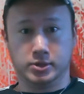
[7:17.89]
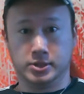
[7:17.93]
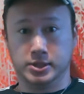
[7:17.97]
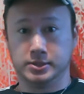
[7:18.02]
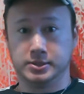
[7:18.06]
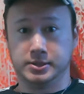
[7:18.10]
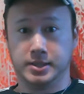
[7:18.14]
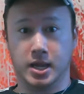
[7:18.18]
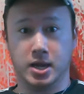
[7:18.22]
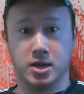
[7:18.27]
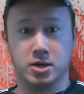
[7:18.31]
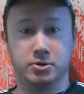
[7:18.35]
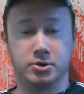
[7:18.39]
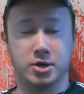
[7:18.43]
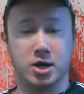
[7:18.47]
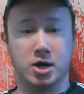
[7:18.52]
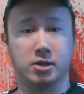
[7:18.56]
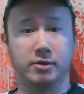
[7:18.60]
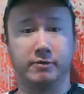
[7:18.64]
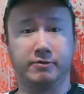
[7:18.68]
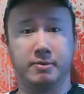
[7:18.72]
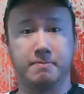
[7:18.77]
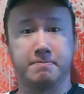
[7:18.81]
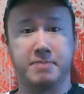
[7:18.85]
Since they own
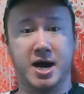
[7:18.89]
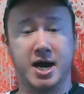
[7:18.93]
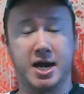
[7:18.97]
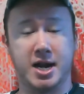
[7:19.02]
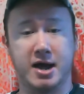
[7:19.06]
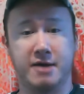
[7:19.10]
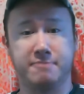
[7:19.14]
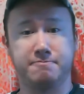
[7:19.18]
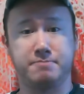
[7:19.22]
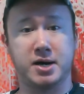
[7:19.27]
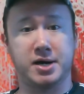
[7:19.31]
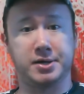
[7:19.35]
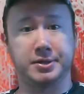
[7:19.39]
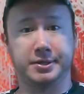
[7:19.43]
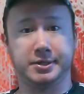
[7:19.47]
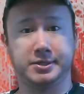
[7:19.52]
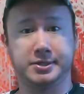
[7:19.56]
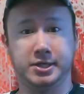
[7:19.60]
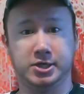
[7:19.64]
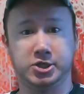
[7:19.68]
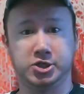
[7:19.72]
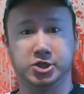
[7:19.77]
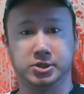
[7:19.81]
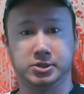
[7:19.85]
all of the bought-out
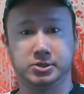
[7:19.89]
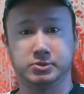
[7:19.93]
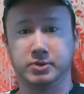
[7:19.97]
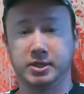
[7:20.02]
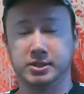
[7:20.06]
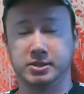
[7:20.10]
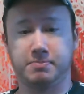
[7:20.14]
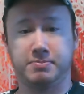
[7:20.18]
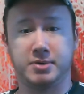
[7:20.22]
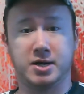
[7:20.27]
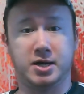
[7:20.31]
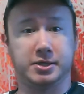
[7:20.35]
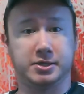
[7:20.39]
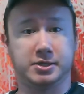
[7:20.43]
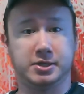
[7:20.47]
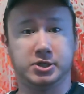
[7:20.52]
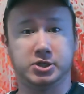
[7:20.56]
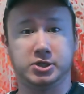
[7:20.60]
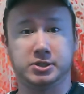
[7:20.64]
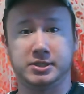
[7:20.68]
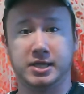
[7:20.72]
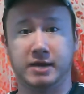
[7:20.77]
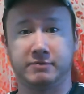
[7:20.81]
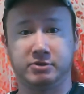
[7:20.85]
politicians, right? The
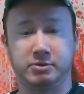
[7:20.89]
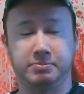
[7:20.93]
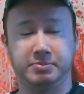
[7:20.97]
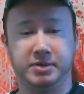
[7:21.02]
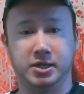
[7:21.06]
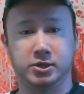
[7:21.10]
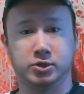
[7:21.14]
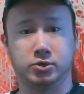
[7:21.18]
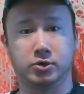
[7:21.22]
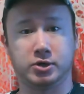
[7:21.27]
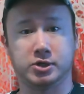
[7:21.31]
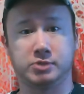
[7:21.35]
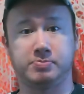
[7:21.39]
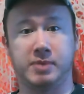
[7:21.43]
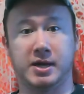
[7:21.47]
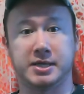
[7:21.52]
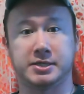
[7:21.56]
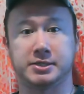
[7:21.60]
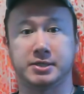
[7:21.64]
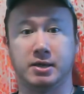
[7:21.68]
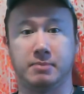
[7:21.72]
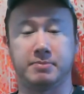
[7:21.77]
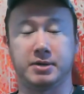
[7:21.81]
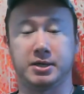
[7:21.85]
politicians have to be endorsed by
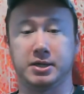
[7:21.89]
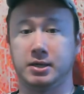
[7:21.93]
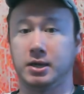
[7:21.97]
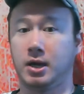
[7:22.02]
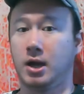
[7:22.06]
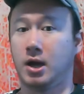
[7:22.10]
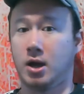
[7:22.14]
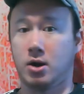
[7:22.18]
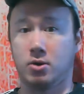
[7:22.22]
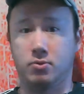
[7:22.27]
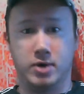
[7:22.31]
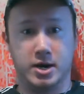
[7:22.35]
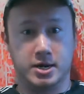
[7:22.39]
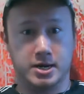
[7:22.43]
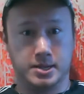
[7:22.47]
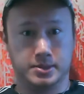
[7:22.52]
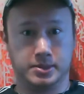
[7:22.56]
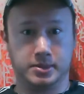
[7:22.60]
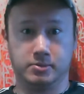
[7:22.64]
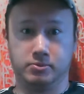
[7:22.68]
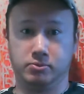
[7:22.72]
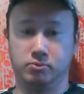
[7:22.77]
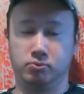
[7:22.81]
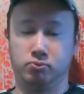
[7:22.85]
somebody. Why not the